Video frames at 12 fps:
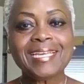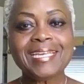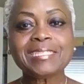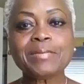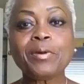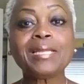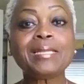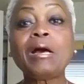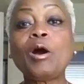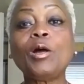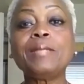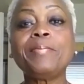It's
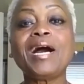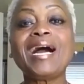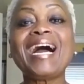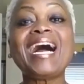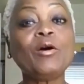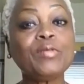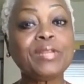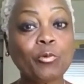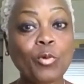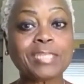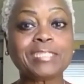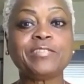all about how they
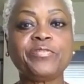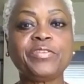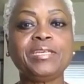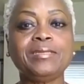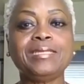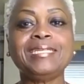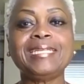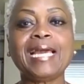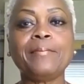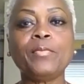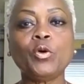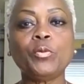want to feel in
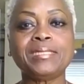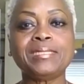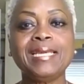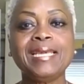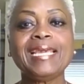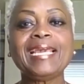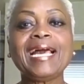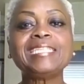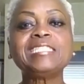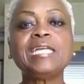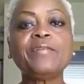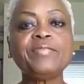that moment. It
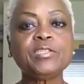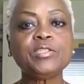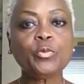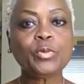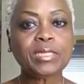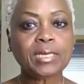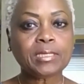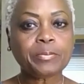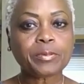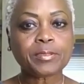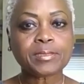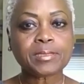has nothing to do with the other
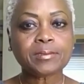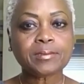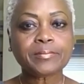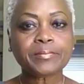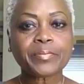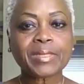person.